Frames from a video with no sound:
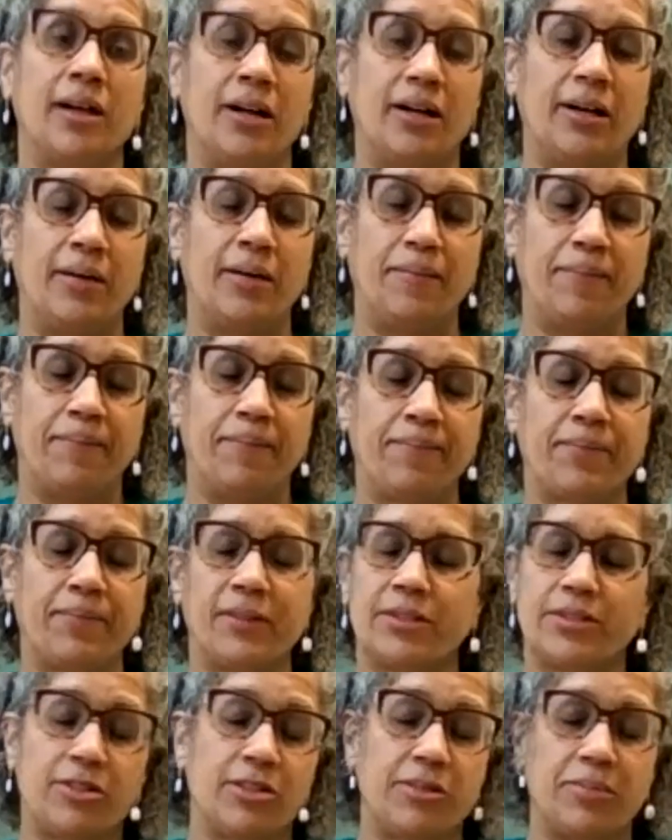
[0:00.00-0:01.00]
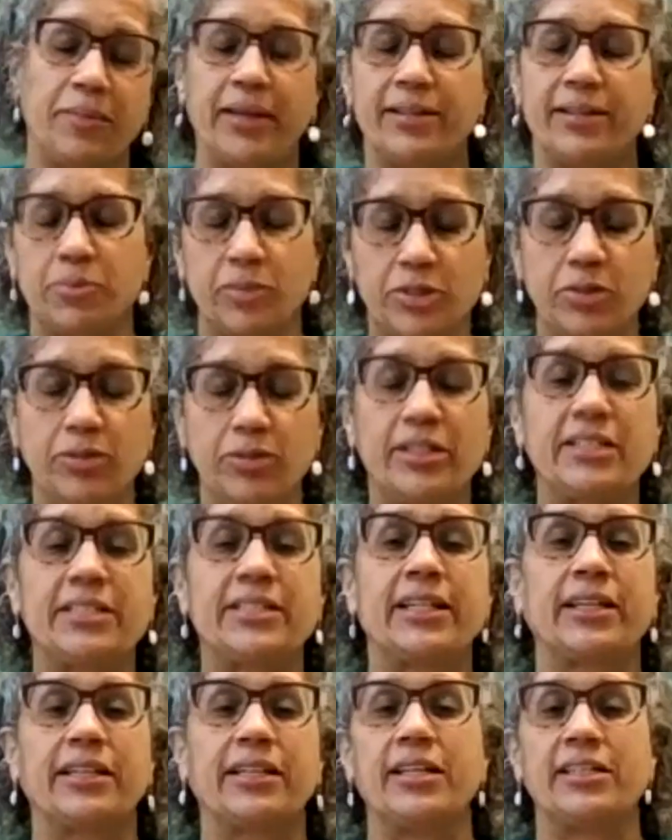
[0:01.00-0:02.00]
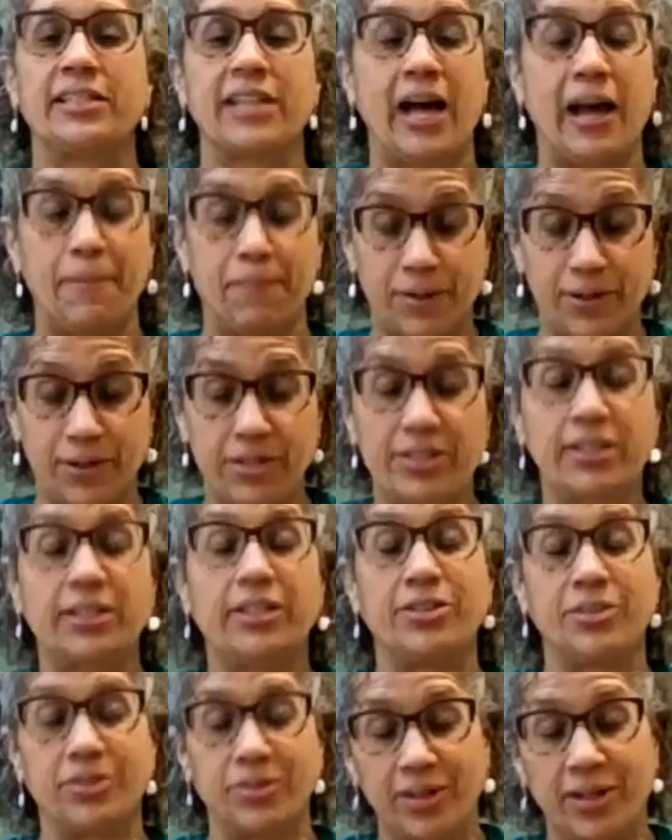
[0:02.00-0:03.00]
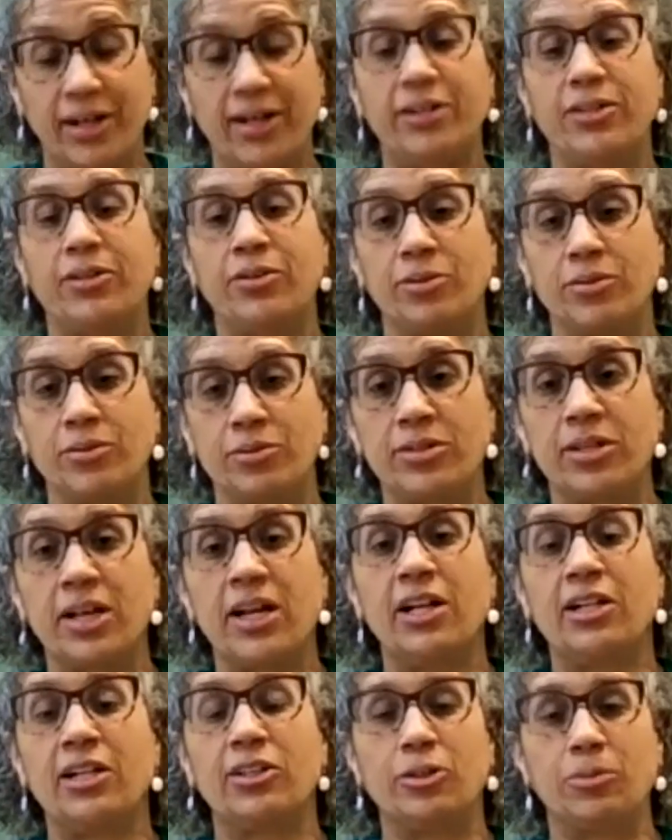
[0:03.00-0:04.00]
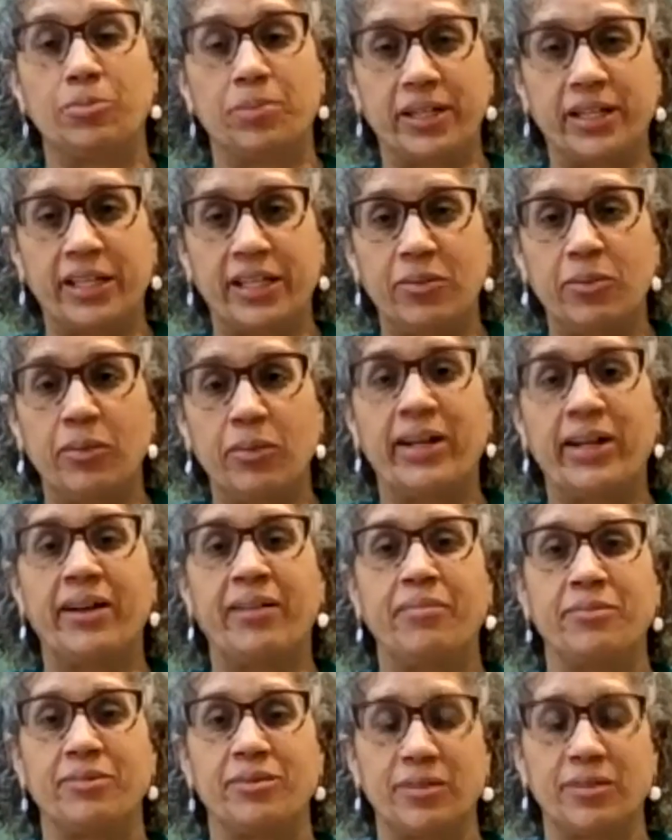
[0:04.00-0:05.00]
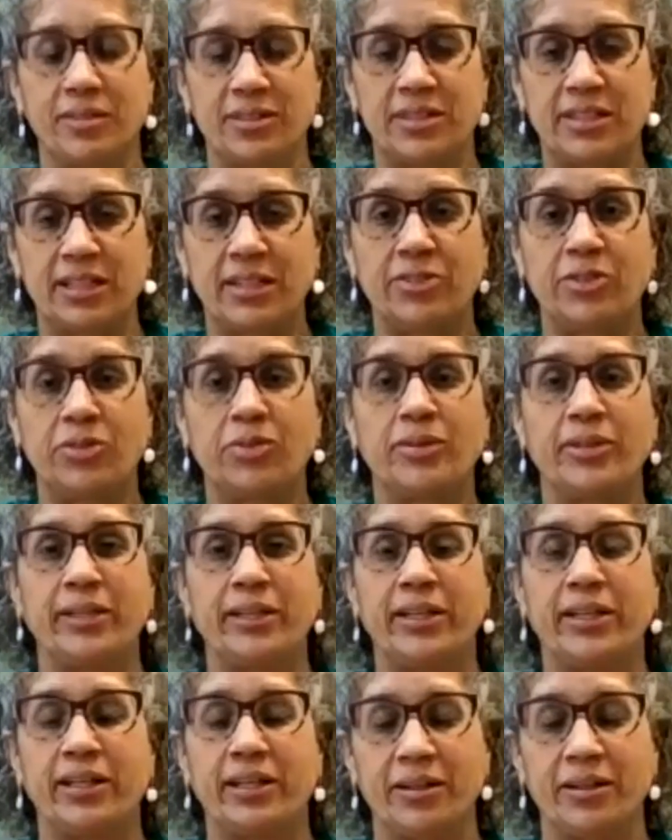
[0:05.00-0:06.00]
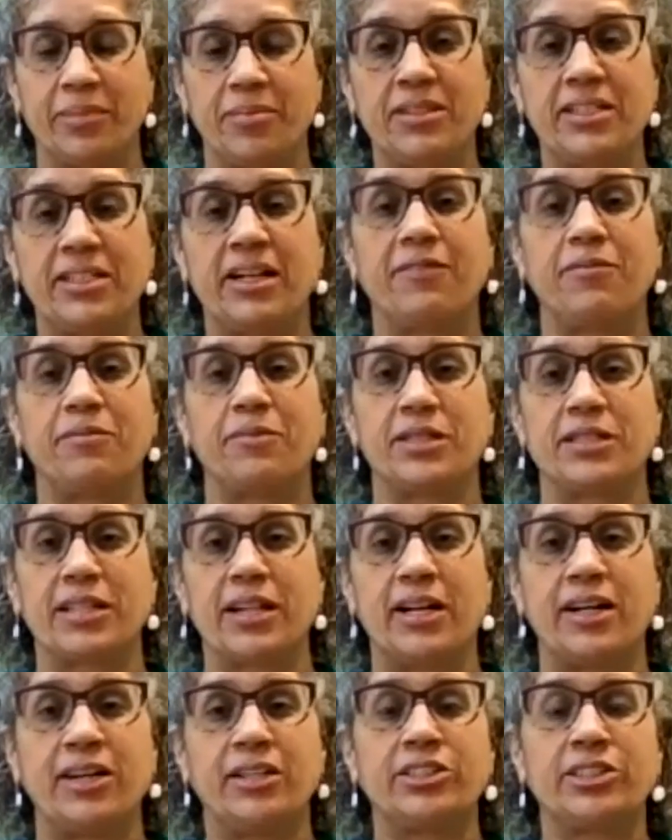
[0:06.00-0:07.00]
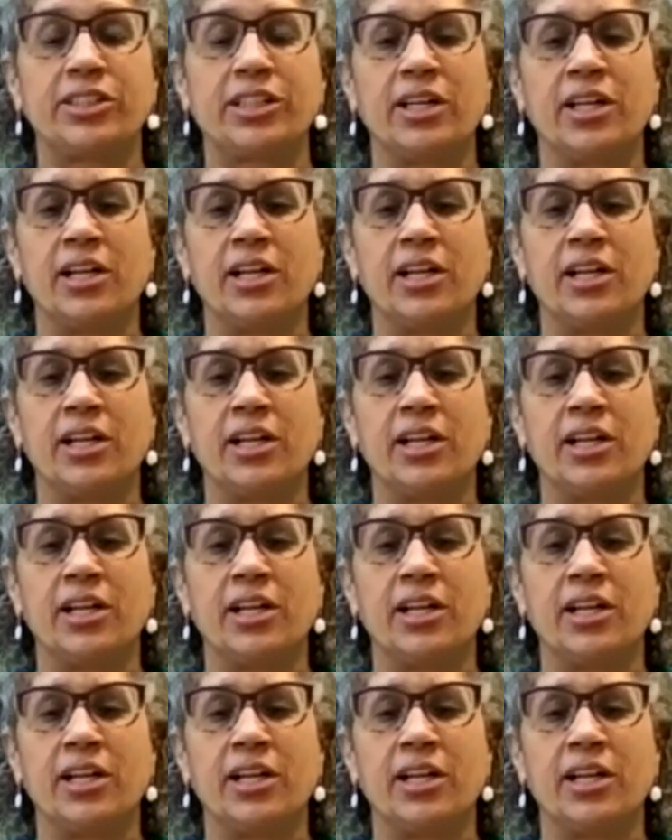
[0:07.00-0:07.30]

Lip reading: as we do these techniques, I personally do not use lubricant when I'm doing self-massage